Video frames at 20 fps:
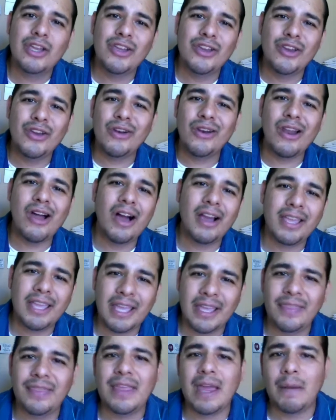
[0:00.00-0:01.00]
you lock
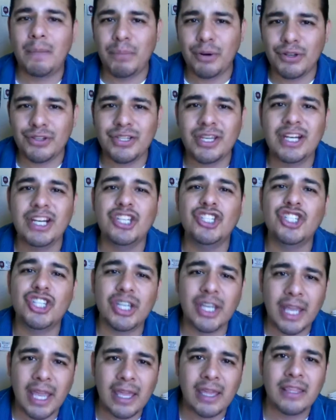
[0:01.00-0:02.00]
in that
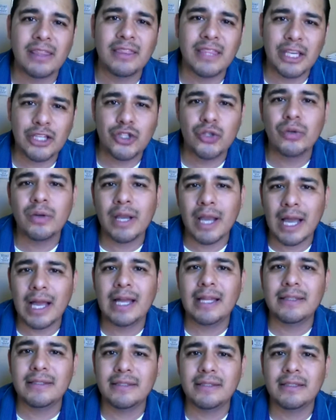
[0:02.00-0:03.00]
percentage gain that you
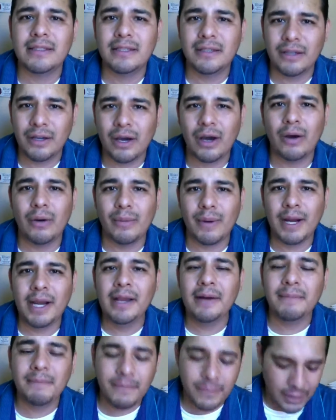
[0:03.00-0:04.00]
got.
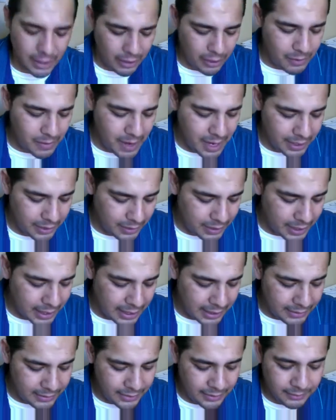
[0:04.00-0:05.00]
Alright? Alright, you
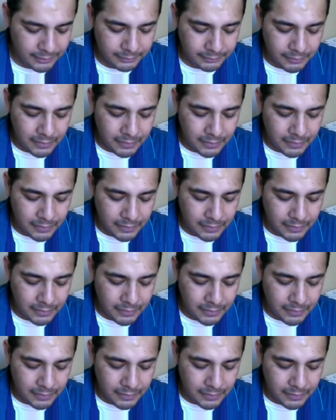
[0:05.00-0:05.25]
guys.